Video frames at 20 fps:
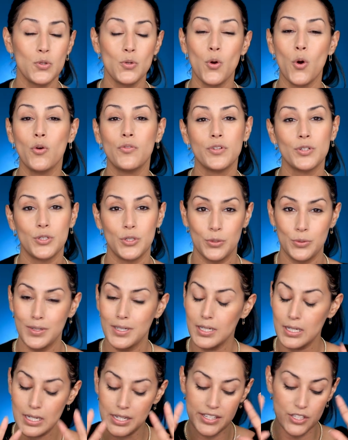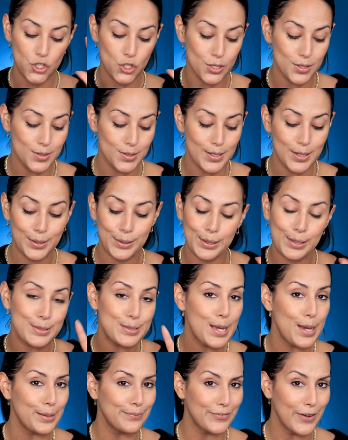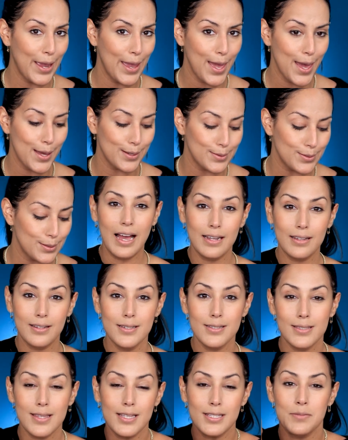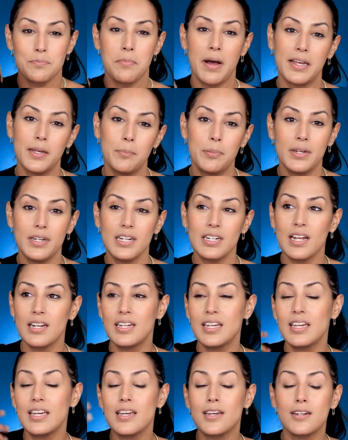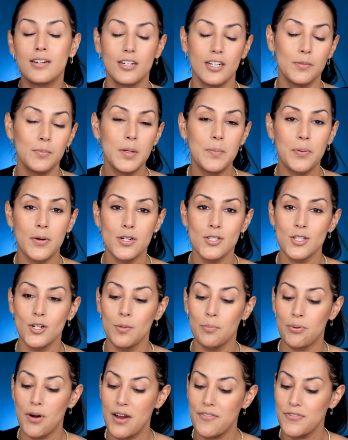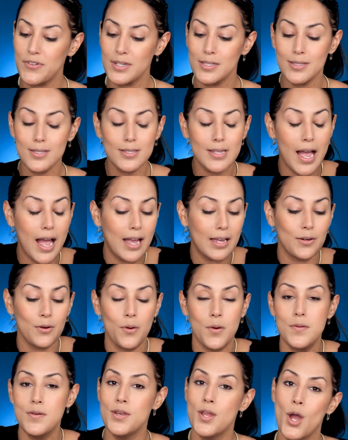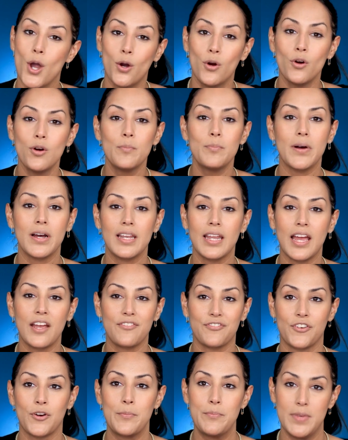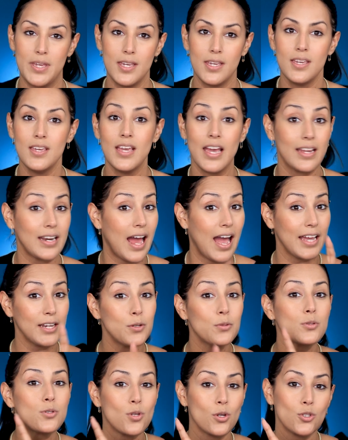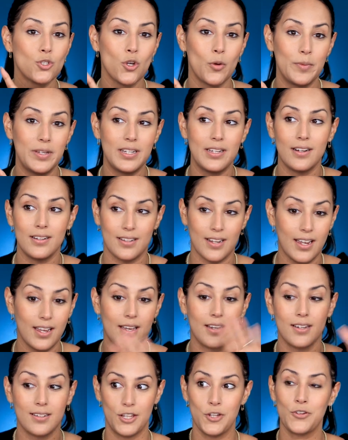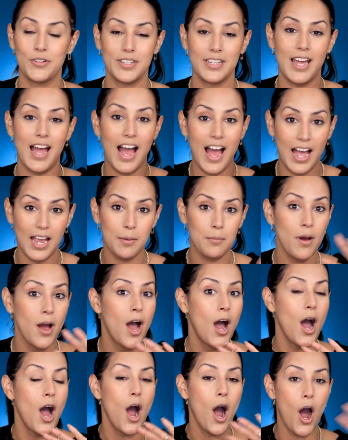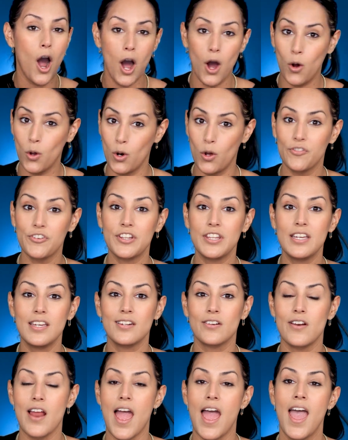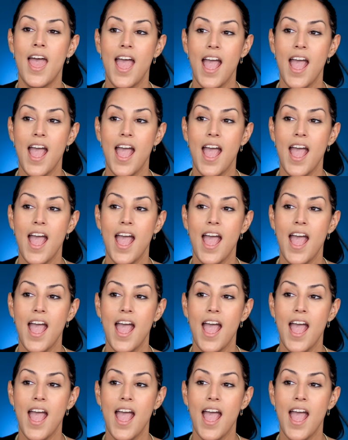when you overdo it, it just, it gets out of hand. At least that's my opinion on it. It could be personal preference, I don't know, but like for me, and I do social media, like clearly, I'm all over the internet.